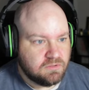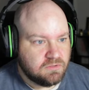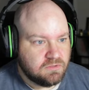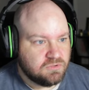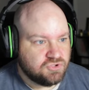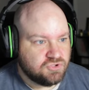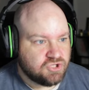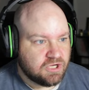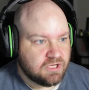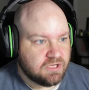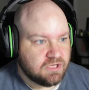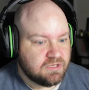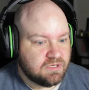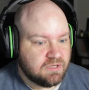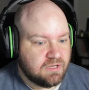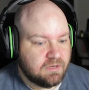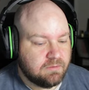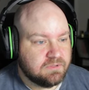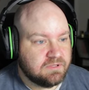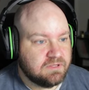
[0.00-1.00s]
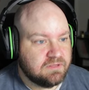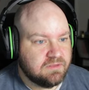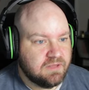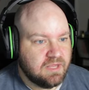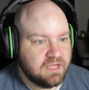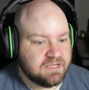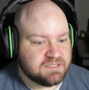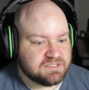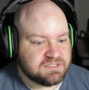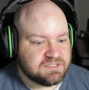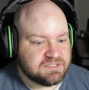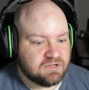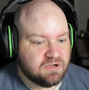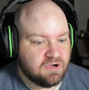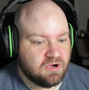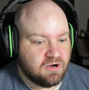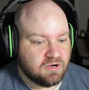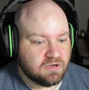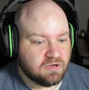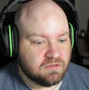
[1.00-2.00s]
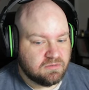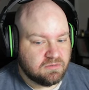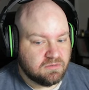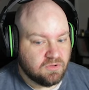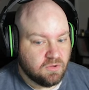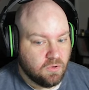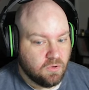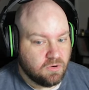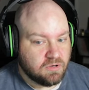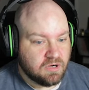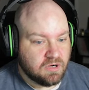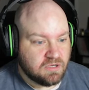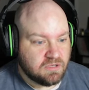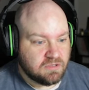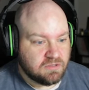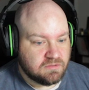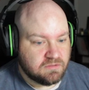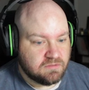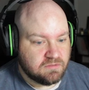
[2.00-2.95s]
Jacket. I would like a cigar. Laura.